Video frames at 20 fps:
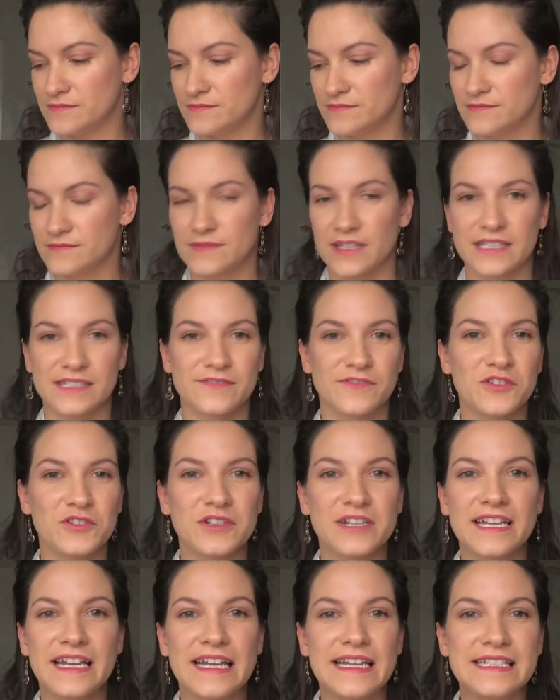
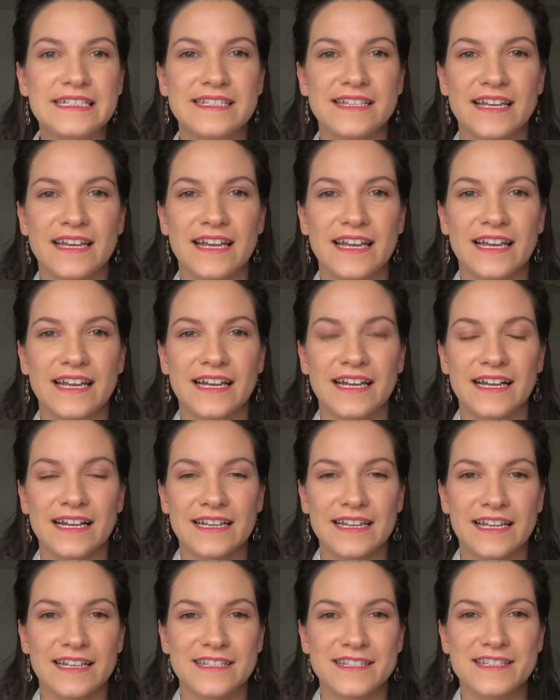exfoliating,
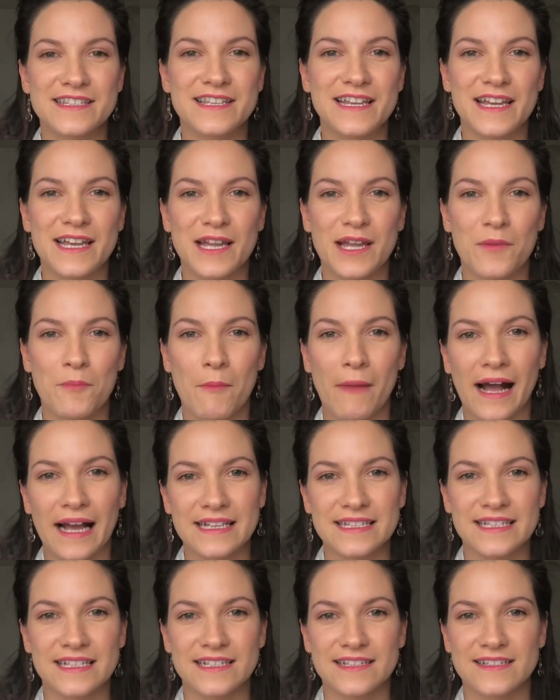cleansing,
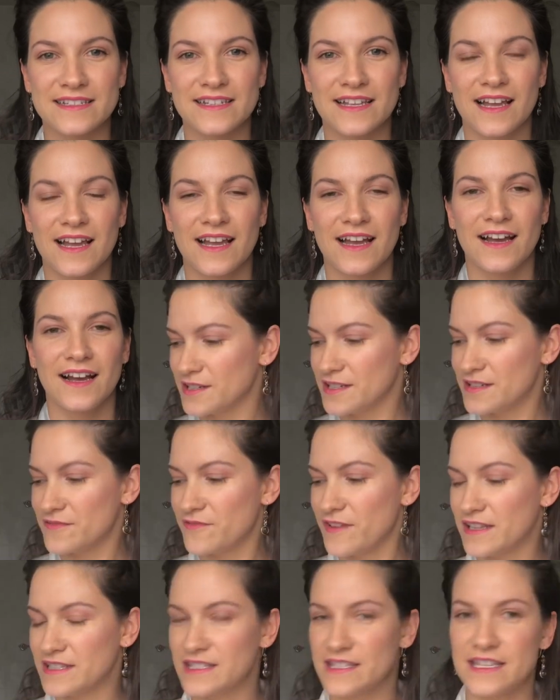masks, this
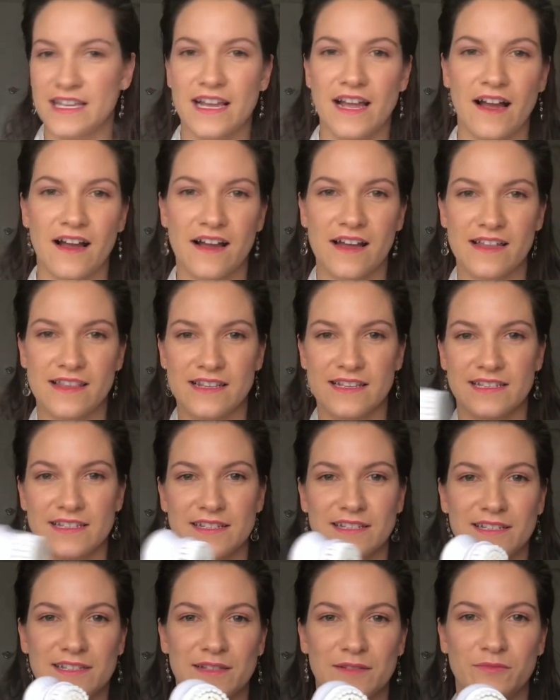fancy guy, this
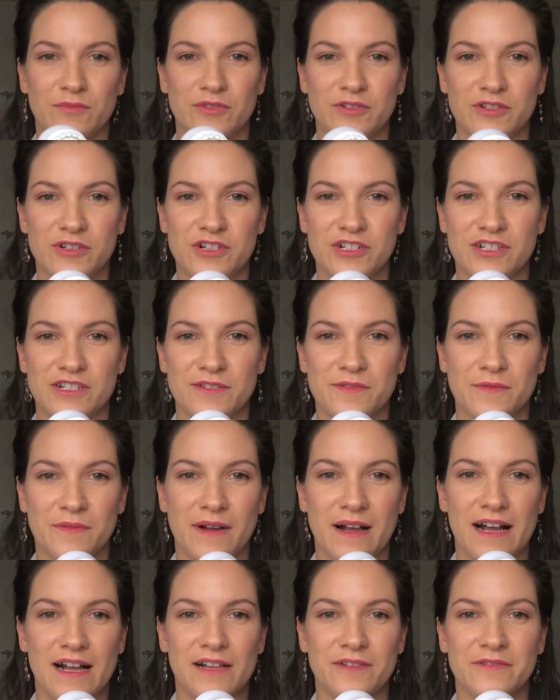little brush as
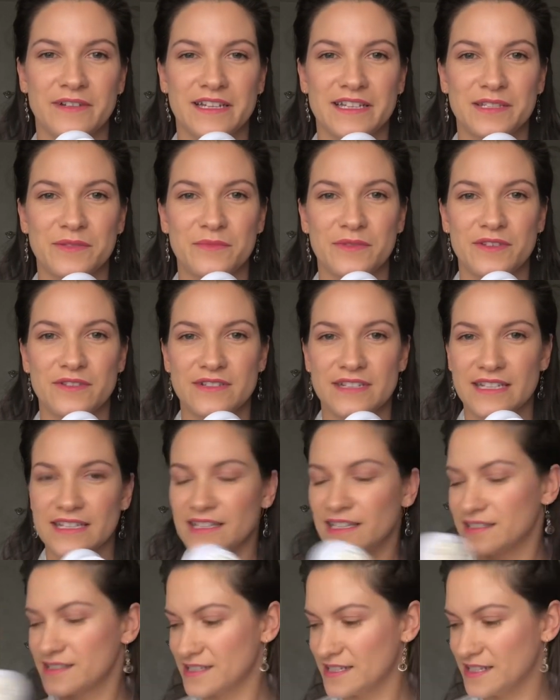well. We're going to be using
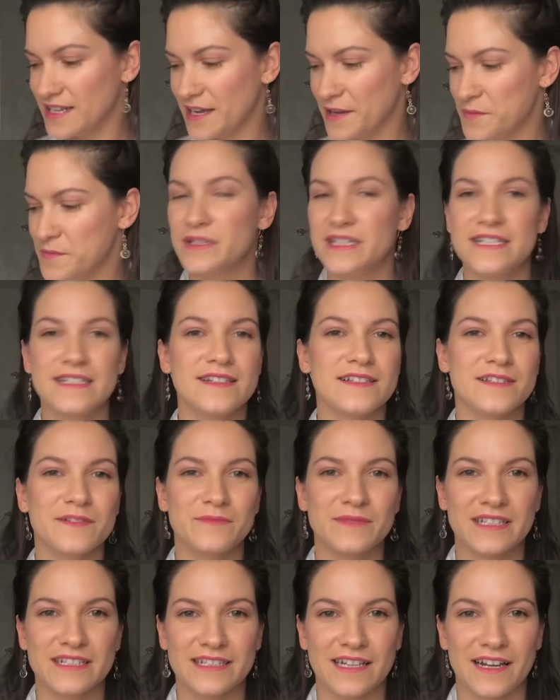that today. This is
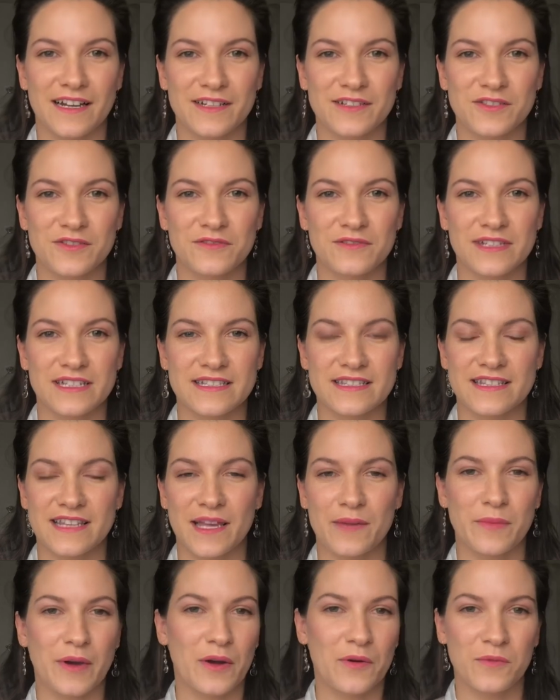something that I do, let's say,
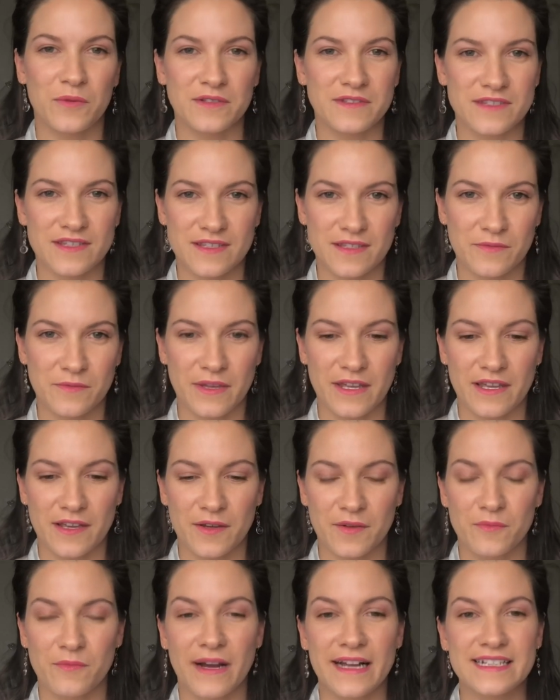about once a week.
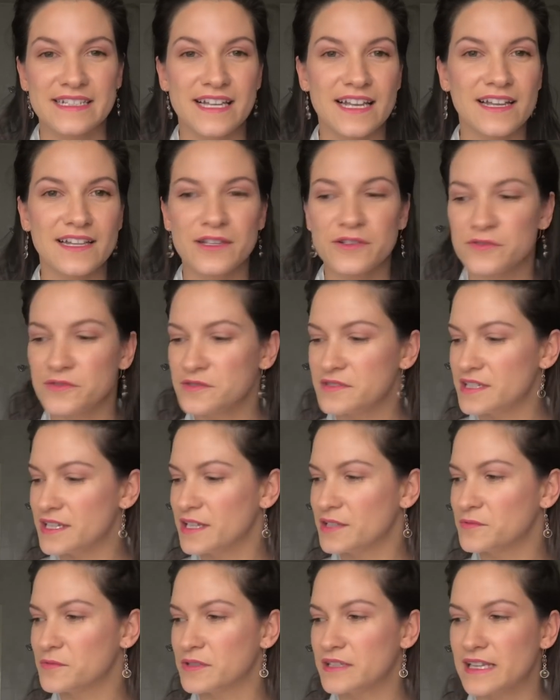My daily routine
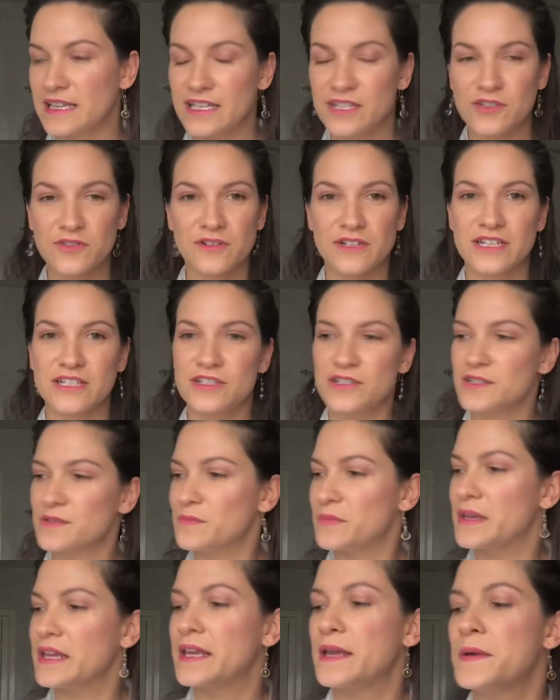would literally just
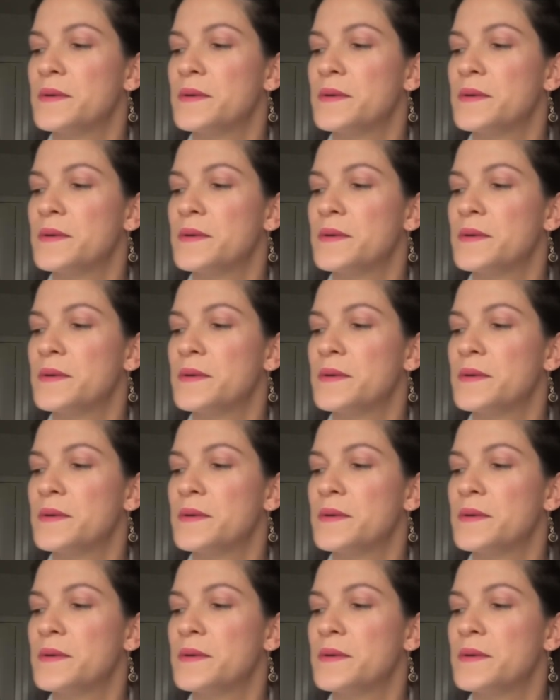be